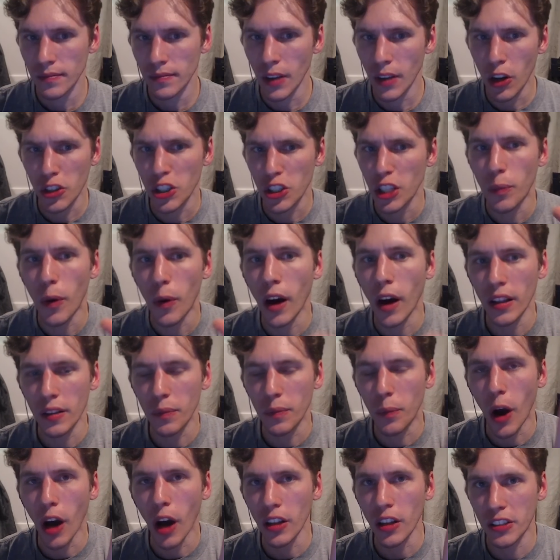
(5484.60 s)
also the, pol the
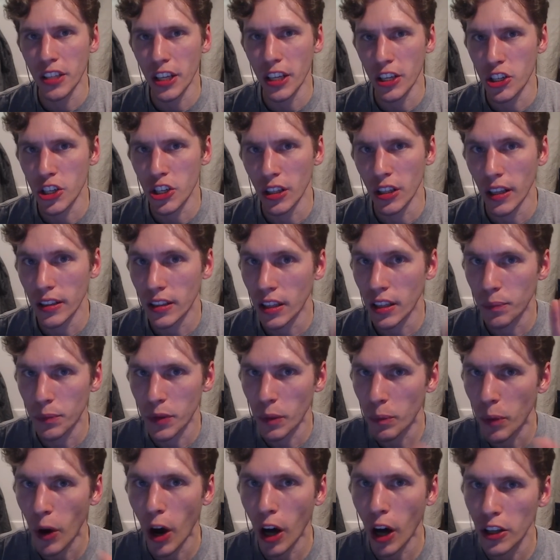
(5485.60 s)
politics shit, like the, the
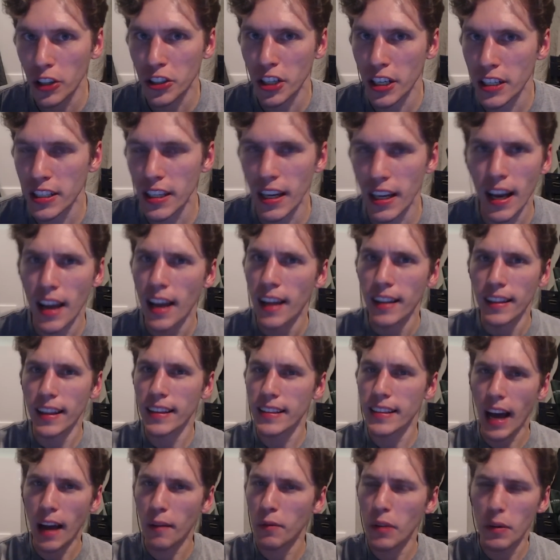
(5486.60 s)
politics thing. Is
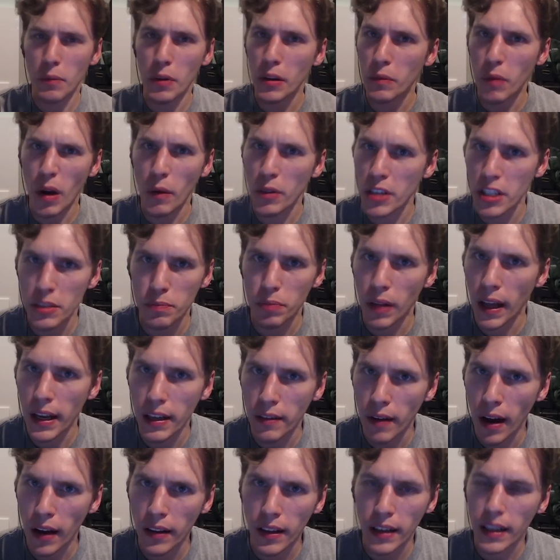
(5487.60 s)
that uh, we, we, we were just playing
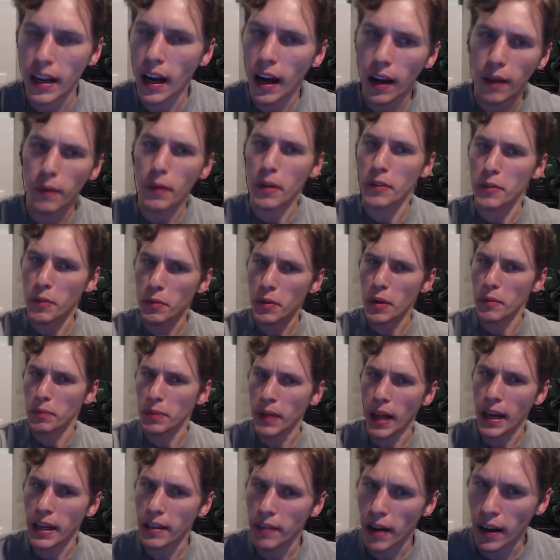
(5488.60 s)
around, like uh, we, we were
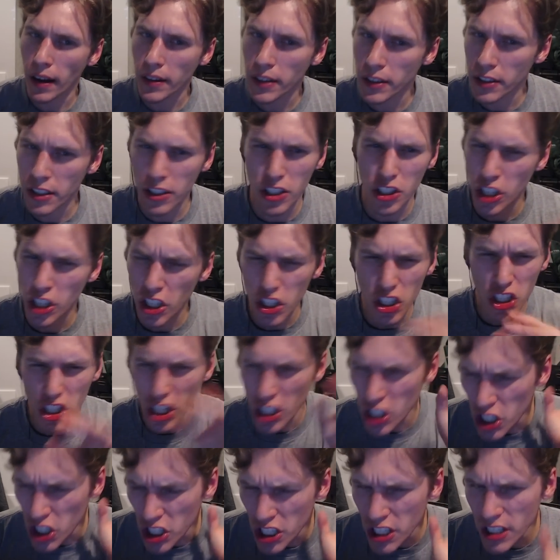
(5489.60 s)
playing around. You just just
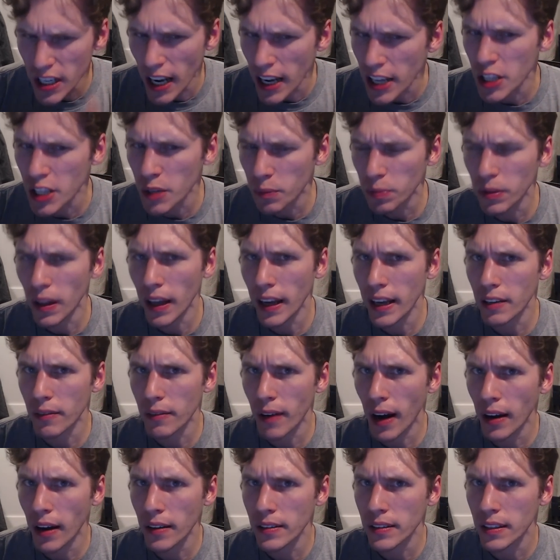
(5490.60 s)
just say you're playing
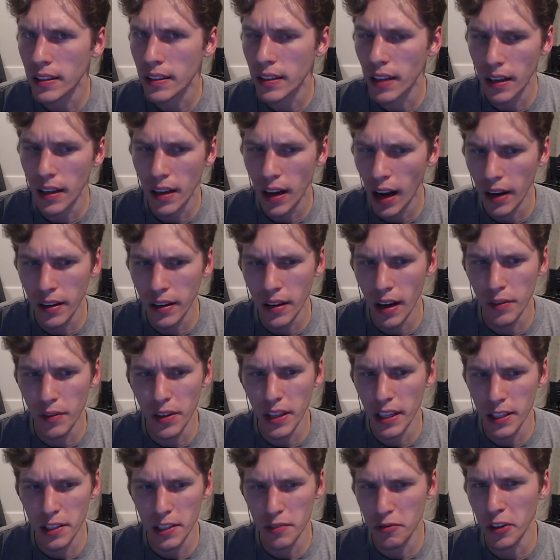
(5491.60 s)
around, and, and and
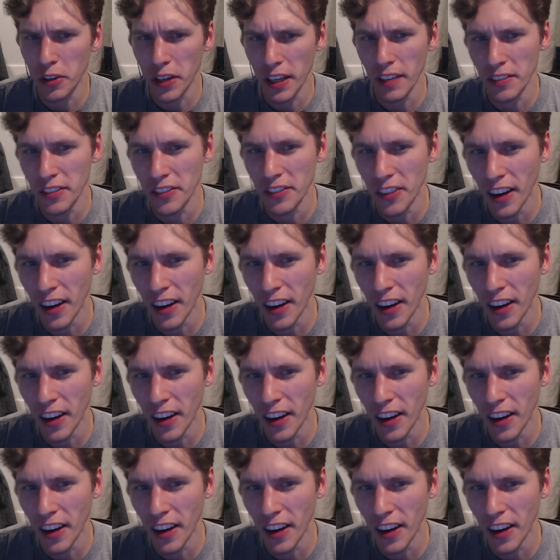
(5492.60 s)
everything is forgiven, right?